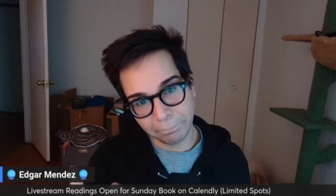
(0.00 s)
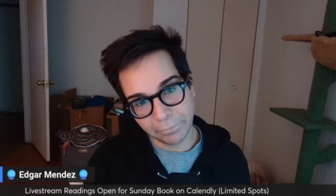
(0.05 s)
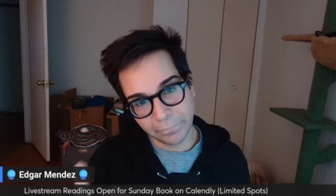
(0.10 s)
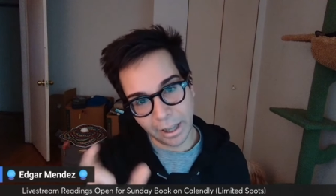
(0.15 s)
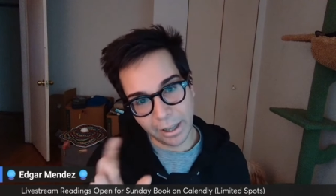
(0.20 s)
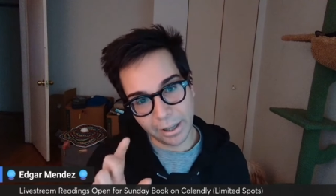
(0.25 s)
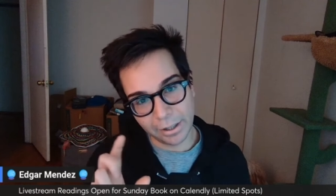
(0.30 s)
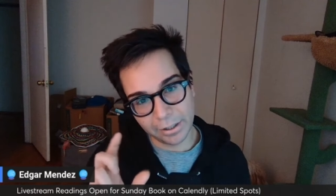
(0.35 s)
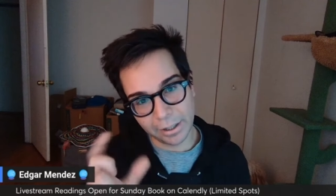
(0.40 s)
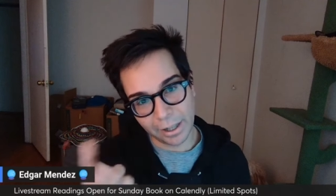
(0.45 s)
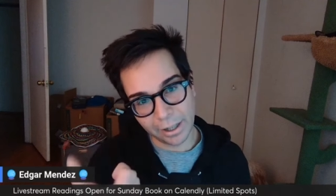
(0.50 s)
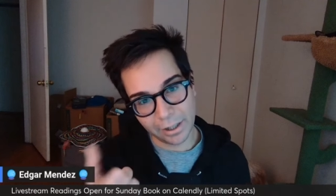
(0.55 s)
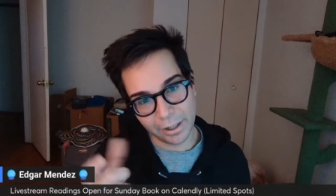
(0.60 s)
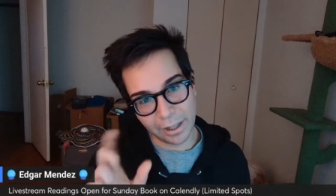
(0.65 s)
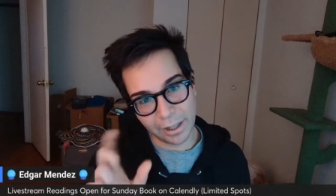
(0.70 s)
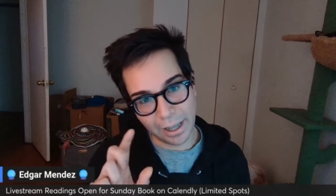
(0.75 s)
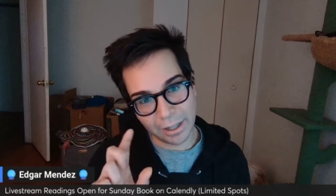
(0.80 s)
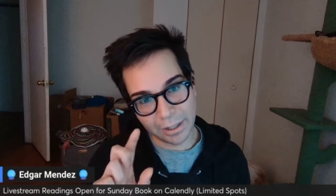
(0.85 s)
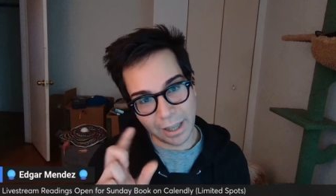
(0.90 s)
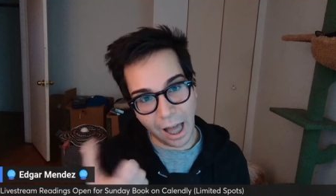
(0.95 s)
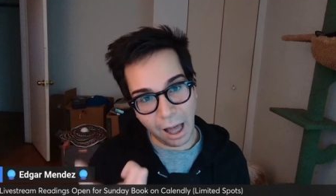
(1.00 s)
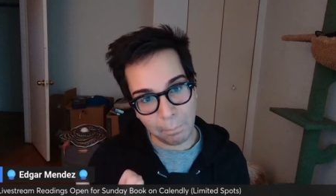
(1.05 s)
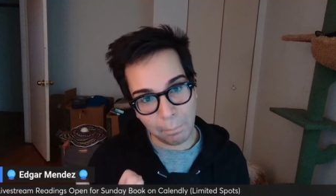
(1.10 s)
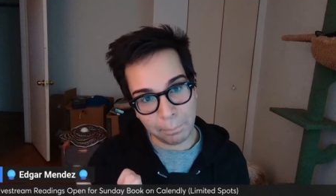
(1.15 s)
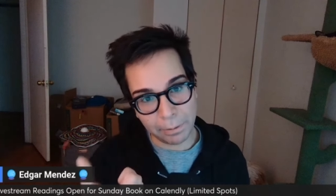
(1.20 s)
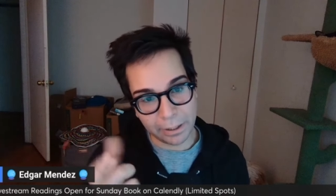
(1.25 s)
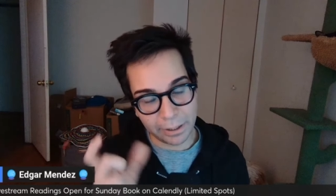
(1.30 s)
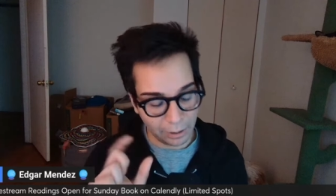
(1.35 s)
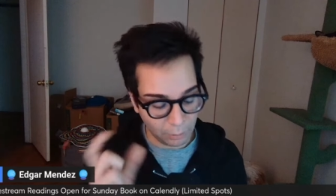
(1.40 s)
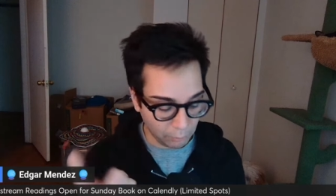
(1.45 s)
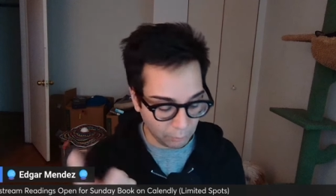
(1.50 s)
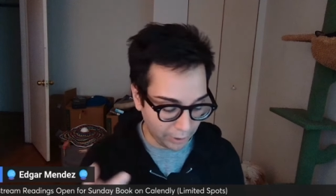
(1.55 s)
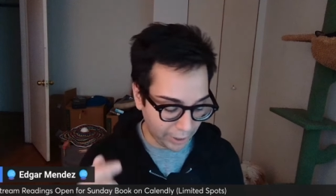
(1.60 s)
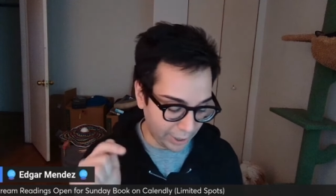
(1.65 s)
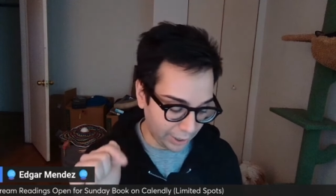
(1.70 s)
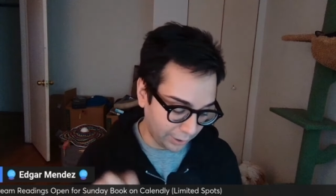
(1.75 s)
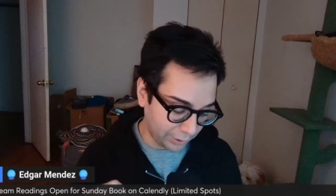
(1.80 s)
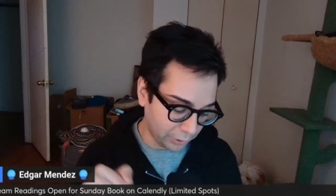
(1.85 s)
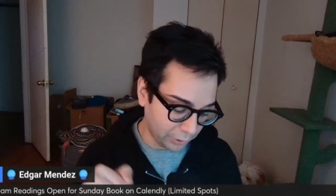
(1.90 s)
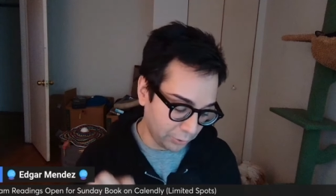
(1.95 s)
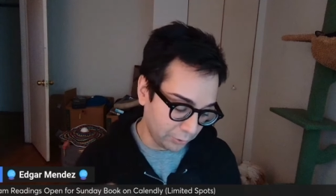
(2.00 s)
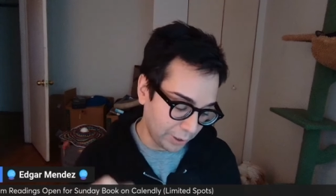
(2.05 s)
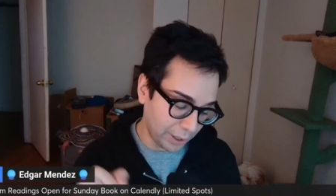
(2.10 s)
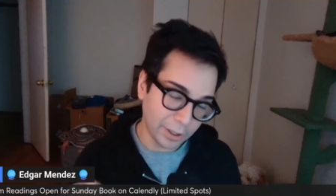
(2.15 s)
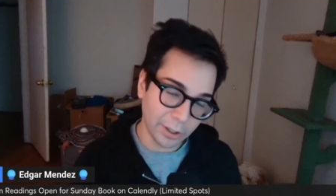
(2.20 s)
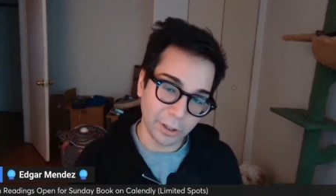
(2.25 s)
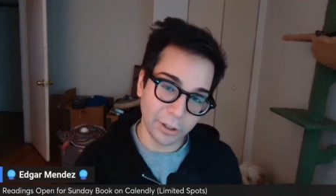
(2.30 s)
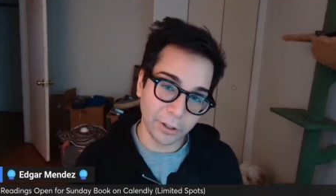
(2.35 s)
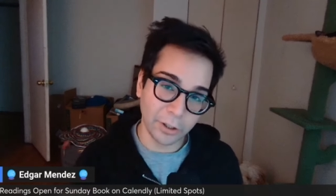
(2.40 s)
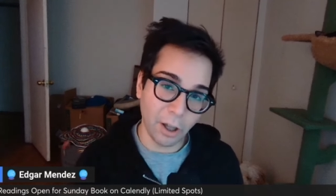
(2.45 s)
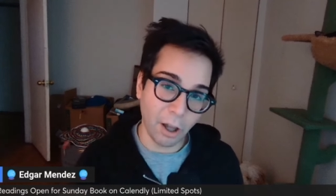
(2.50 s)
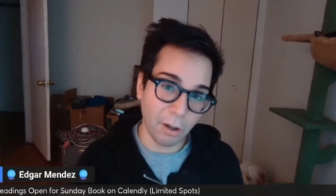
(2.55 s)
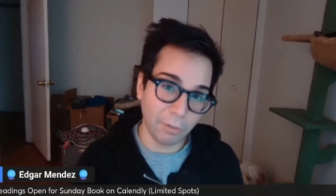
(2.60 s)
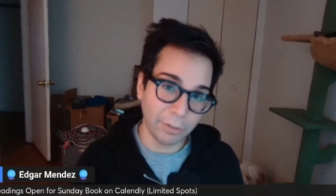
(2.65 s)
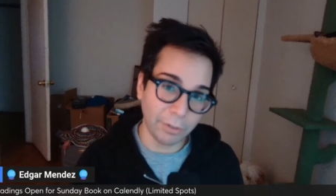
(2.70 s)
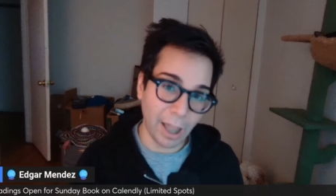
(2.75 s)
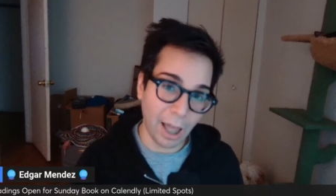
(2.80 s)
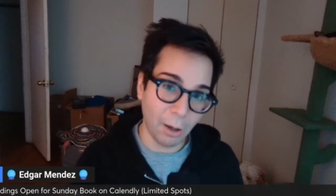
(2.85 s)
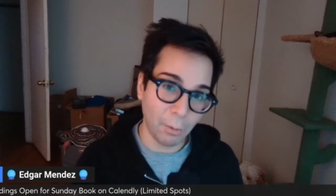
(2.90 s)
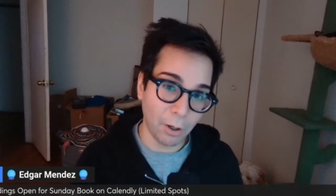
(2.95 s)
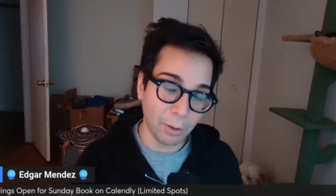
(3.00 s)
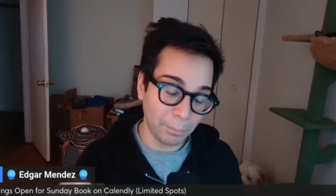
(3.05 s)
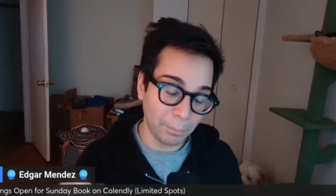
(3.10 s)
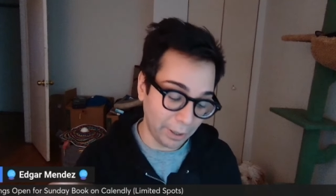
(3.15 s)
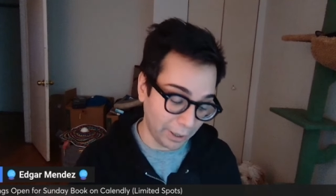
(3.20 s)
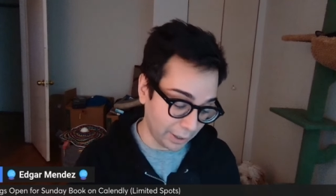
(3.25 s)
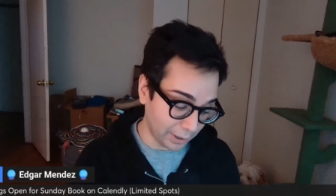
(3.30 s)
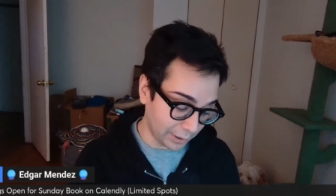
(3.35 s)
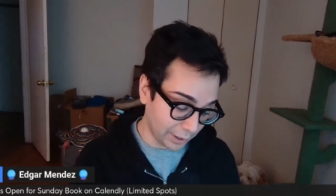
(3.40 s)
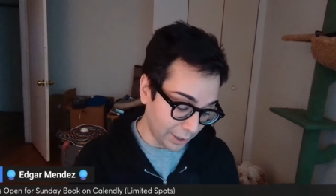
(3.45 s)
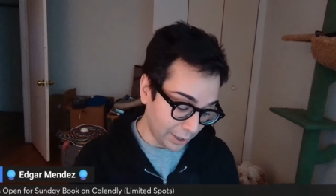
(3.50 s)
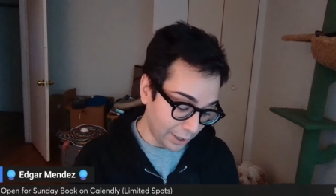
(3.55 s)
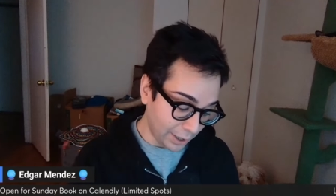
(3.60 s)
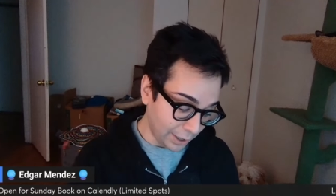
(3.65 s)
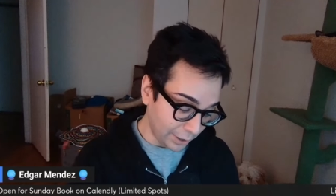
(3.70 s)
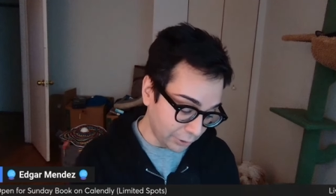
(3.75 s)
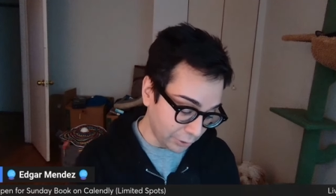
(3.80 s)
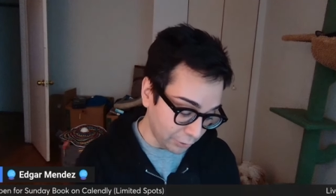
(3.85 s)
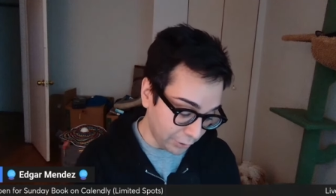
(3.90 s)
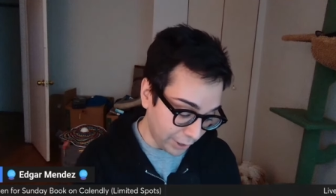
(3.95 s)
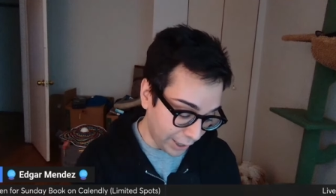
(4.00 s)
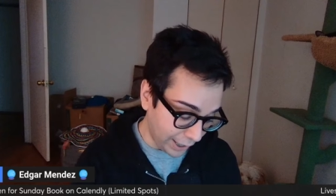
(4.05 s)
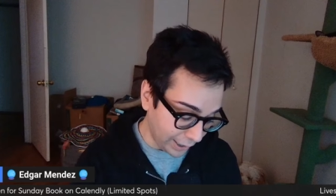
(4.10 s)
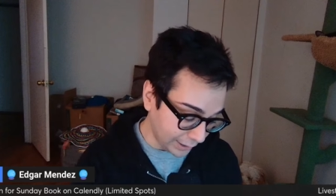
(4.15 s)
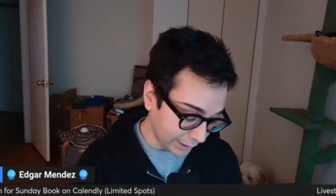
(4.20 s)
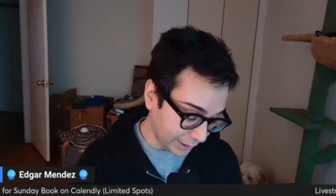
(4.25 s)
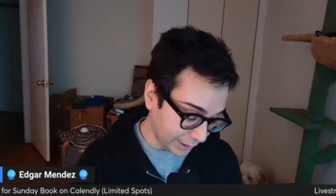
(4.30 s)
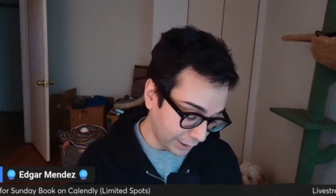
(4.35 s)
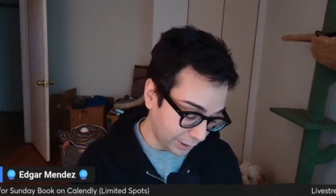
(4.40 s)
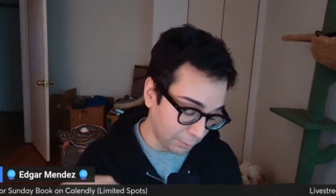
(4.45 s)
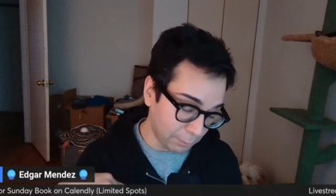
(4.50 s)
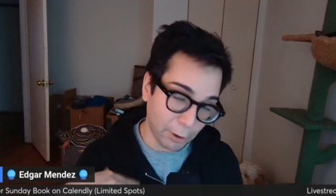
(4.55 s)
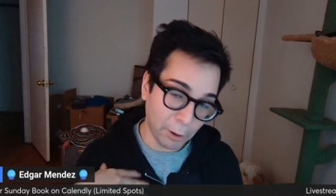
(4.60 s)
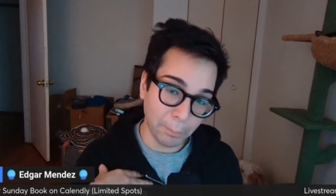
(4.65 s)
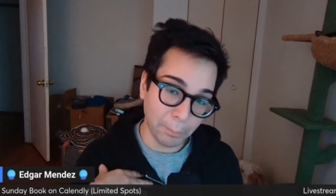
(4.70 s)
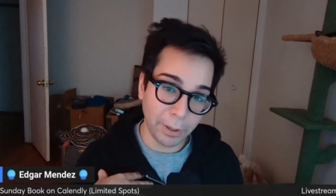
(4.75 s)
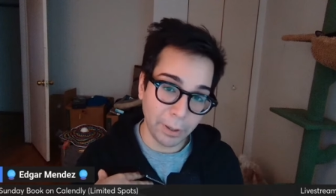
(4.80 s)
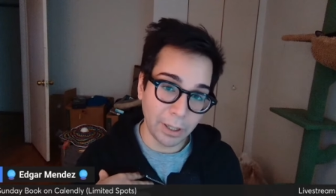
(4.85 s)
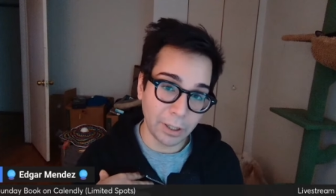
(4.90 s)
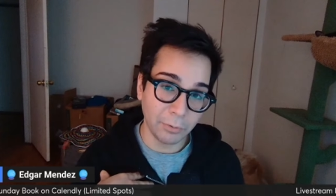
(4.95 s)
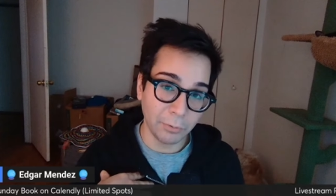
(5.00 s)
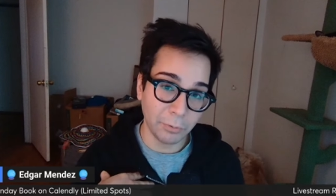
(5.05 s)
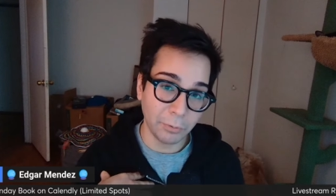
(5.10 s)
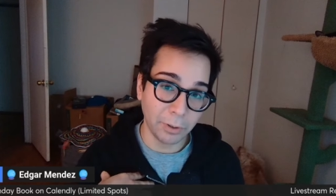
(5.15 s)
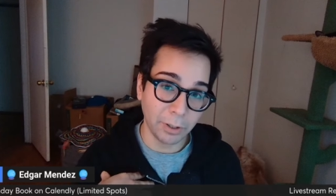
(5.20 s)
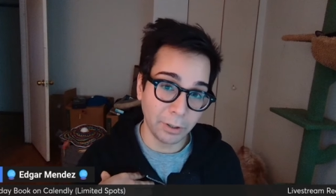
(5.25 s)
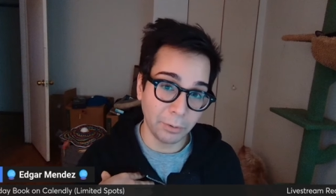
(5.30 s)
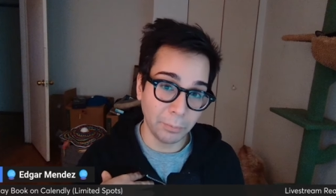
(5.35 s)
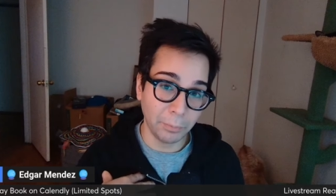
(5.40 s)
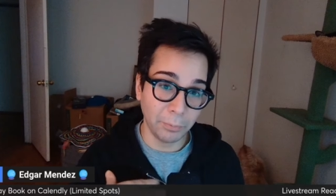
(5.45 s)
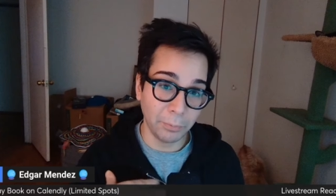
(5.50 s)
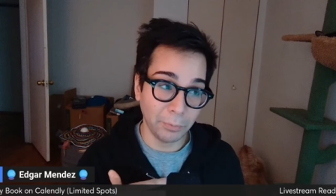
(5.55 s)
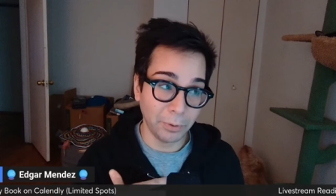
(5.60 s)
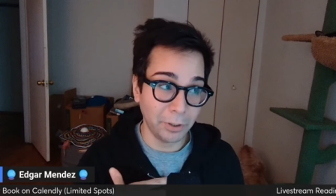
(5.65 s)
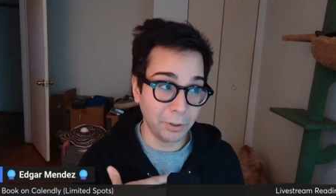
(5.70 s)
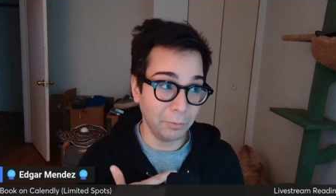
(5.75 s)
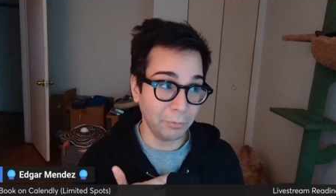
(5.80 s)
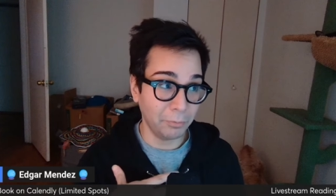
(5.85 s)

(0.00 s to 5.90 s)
it's like it's opposite way and you need to solve that one because you can't see the purpose with, with,